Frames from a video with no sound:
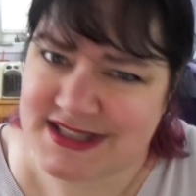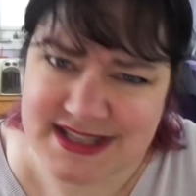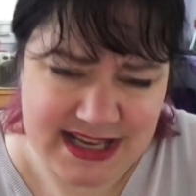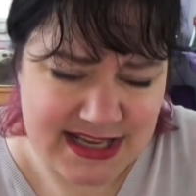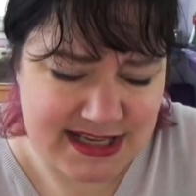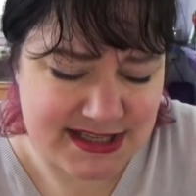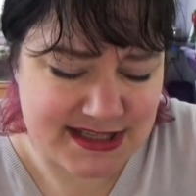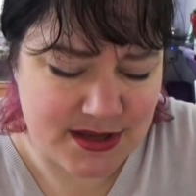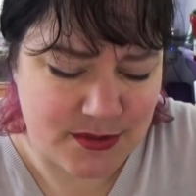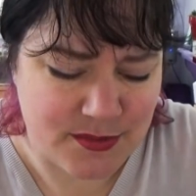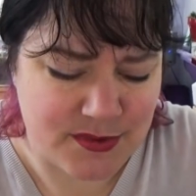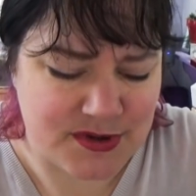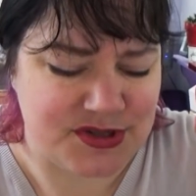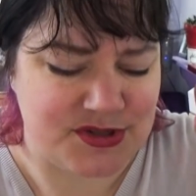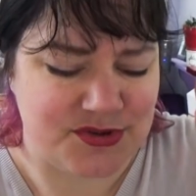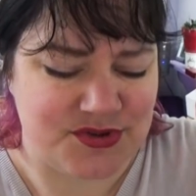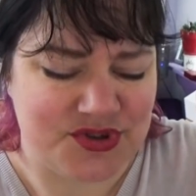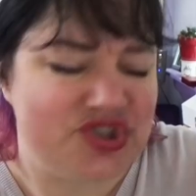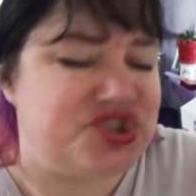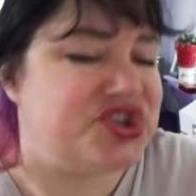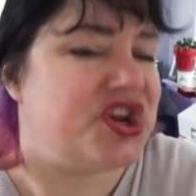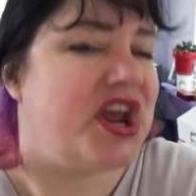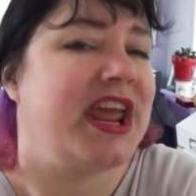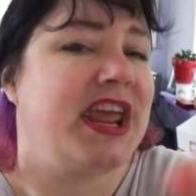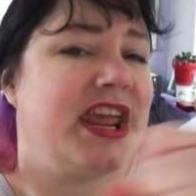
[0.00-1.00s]
things they want to
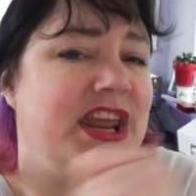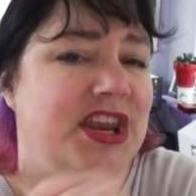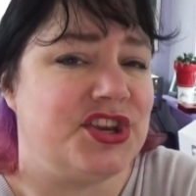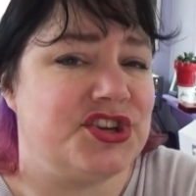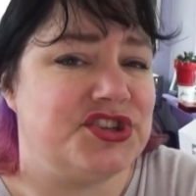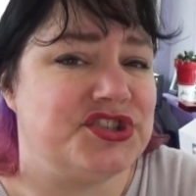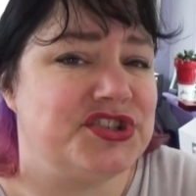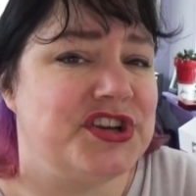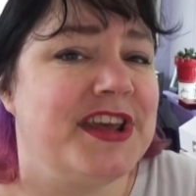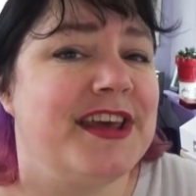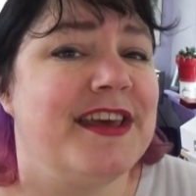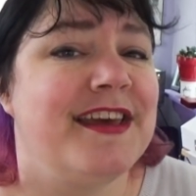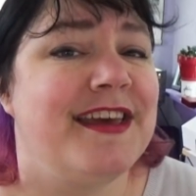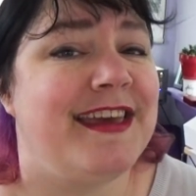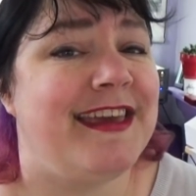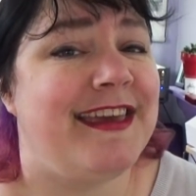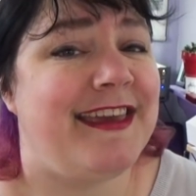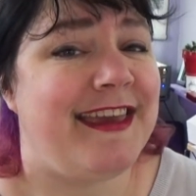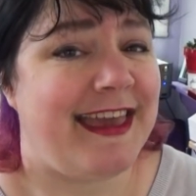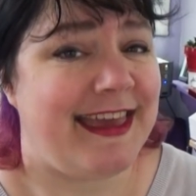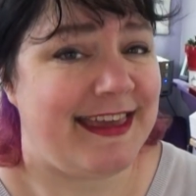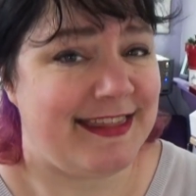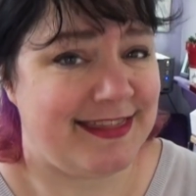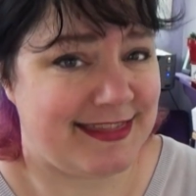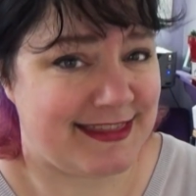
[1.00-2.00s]
change
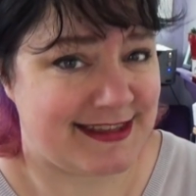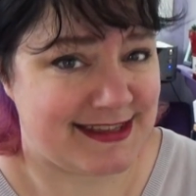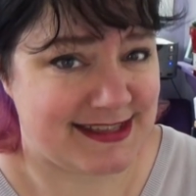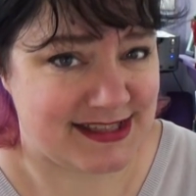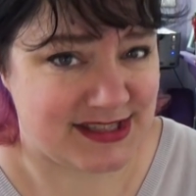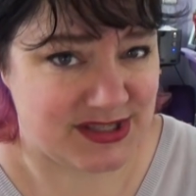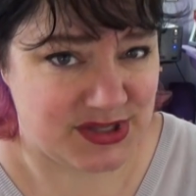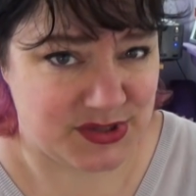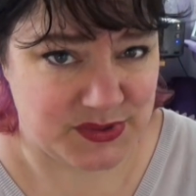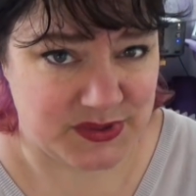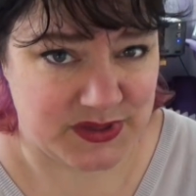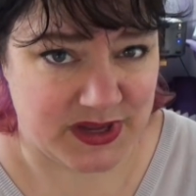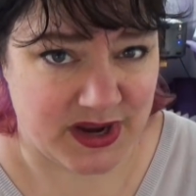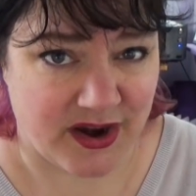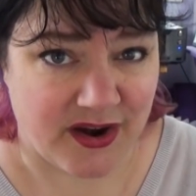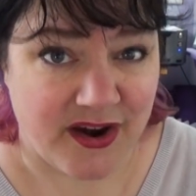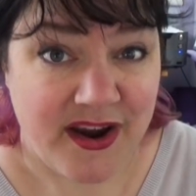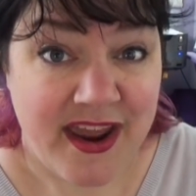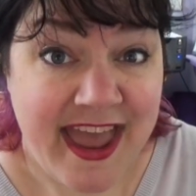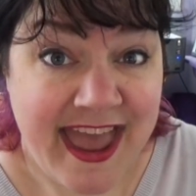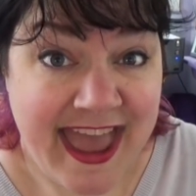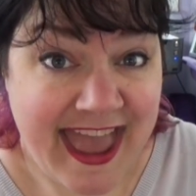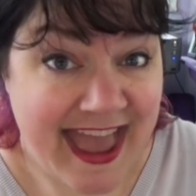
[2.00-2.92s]
in this new year.